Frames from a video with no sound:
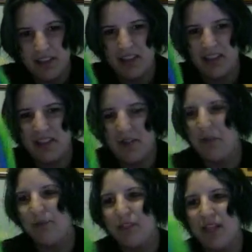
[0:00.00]
like, you see
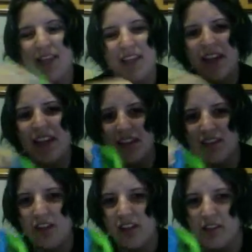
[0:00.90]
people dye their hair
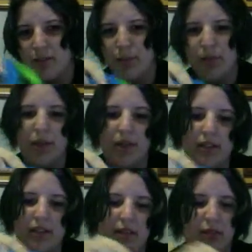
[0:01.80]
these colors, but
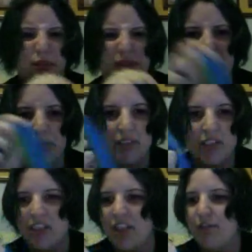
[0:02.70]
if you really want to
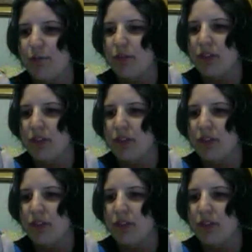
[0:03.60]
achieve them,